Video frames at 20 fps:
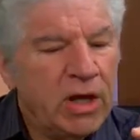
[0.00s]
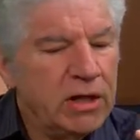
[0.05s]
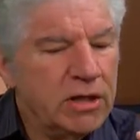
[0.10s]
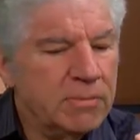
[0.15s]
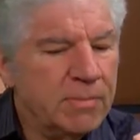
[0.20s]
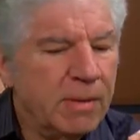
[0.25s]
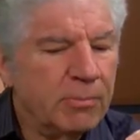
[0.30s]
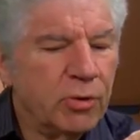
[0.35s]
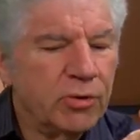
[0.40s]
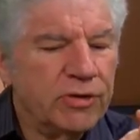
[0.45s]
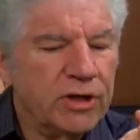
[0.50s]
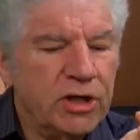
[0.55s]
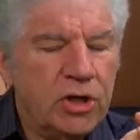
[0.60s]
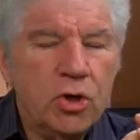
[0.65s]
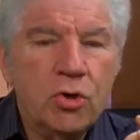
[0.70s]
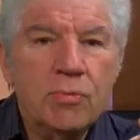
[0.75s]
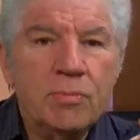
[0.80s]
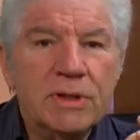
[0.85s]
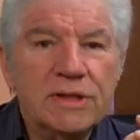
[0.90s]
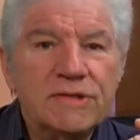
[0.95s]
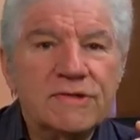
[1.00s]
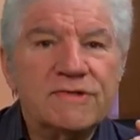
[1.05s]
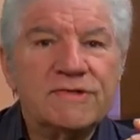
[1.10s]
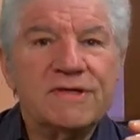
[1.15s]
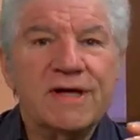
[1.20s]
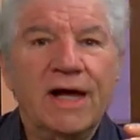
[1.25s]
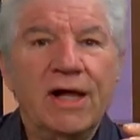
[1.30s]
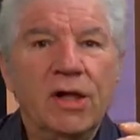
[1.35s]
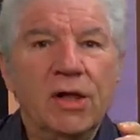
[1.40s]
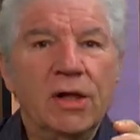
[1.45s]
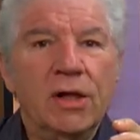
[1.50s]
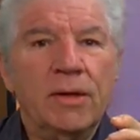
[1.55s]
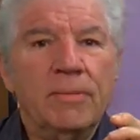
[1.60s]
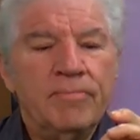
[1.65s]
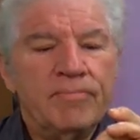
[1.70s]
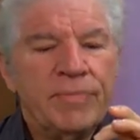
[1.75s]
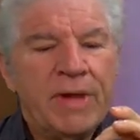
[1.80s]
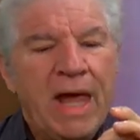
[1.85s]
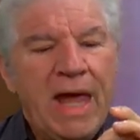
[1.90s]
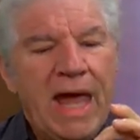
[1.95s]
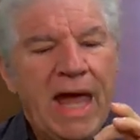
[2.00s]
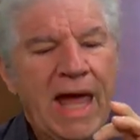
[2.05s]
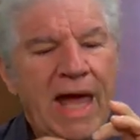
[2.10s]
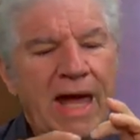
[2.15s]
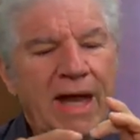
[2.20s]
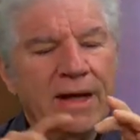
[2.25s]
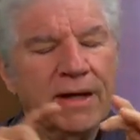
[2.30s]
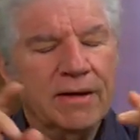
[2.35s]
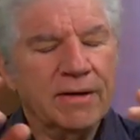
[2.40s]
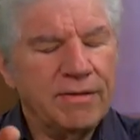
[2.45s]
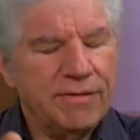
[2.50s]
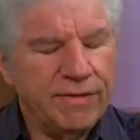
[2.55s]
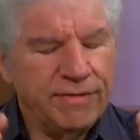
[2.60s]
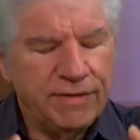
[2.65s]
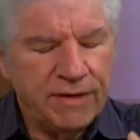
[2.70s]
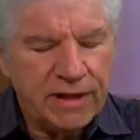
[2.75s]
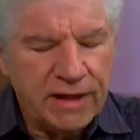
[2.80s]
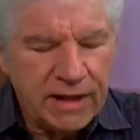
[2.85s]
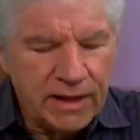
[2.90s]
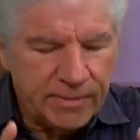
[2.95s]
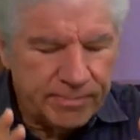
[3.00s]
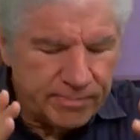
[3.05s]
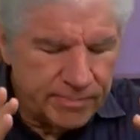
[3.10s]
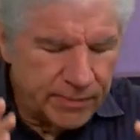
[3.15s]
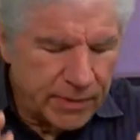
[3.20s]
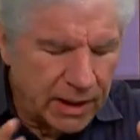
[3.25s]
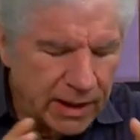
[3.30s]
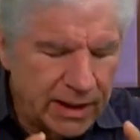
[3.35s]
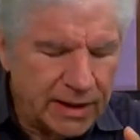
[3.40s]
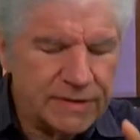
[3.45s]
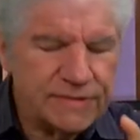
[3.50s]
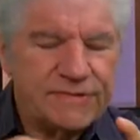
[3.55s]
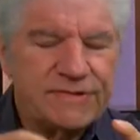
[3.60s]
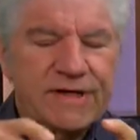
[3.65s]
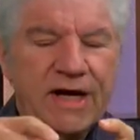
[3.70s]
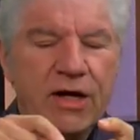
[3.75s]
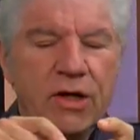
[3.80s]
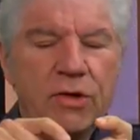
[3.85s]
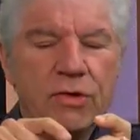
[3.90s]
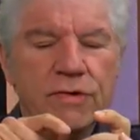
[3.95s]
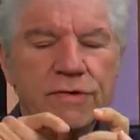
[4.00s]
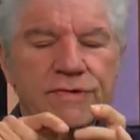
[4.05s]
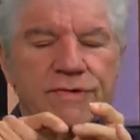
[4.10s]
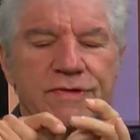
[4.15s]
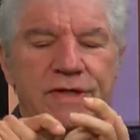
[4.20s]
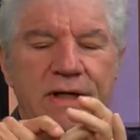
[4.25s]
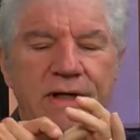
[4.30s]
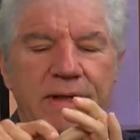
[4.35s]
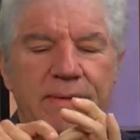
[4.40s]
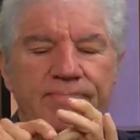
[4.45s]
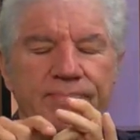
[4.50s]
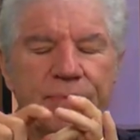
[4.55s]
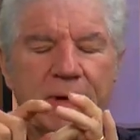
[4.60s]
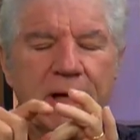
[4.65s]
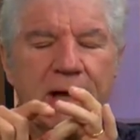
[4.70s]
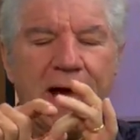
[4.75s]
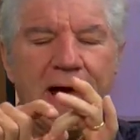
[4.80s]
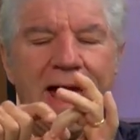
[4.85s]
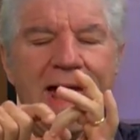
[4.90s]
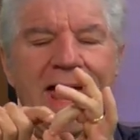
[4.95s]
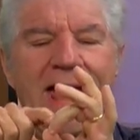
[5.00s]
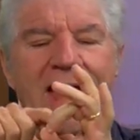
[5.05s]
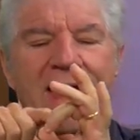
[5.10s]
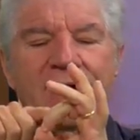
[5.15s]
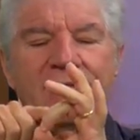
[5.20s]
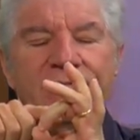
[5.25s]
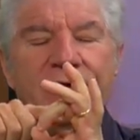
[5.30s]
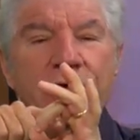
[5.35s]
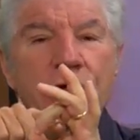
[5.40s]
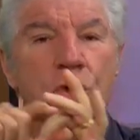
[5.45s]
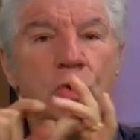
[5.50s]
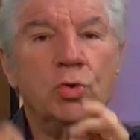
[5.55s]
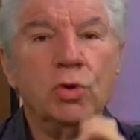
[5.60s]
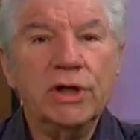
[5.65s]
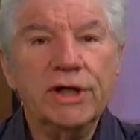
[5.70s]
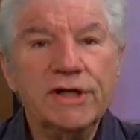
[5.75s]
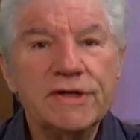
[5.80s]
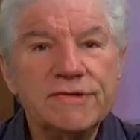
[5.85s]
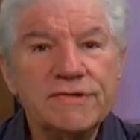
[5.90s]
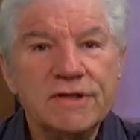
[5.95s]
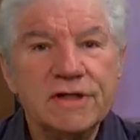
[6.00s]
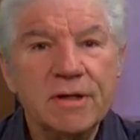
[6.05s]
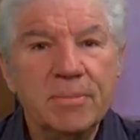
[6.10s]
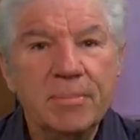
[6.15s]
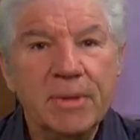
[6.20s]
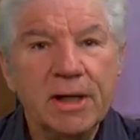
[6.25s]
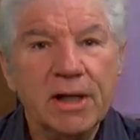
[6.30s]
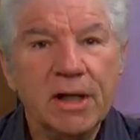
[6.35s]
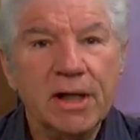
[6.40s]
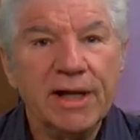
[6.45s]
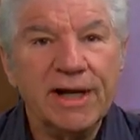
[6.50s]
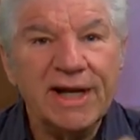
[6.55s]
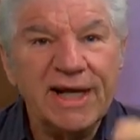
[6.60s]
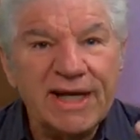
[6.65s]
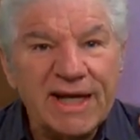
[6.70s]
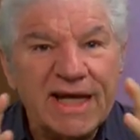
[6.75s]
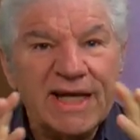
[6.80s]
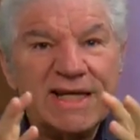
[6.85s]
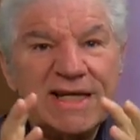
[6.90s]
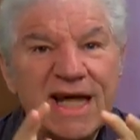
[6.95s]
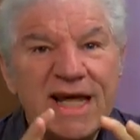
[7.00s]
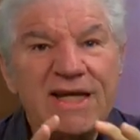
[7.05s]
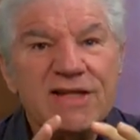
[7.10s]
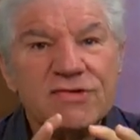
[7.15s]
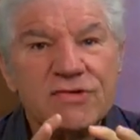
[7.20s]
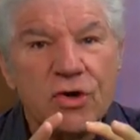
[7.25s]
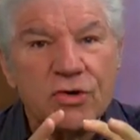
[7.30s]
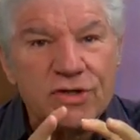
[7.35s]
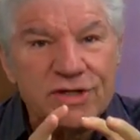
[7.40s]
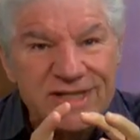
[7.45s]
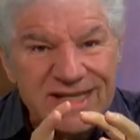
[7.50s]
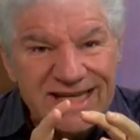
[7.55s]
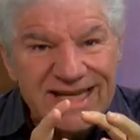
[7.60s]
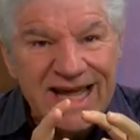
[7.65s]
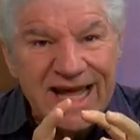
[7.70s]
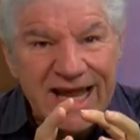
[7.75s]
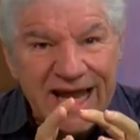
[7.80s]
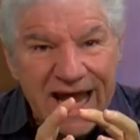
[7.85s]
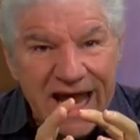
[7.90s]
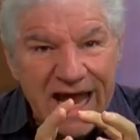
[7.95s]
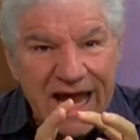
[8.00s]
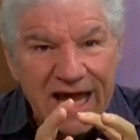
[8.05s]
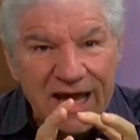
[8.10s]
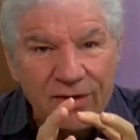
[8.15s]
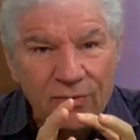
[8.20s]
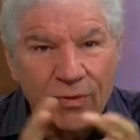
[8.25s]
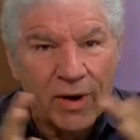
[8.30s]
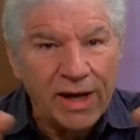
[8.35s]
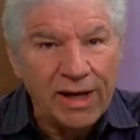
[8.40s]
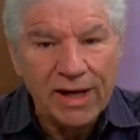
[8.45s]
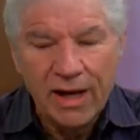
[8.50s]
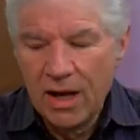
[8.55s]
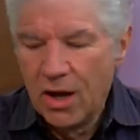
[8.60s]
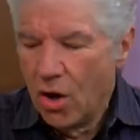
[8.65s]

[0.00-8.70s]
You remember the human cell and the uh, cells Uh, have a nucleus in the middle, and it contains our D N A, right?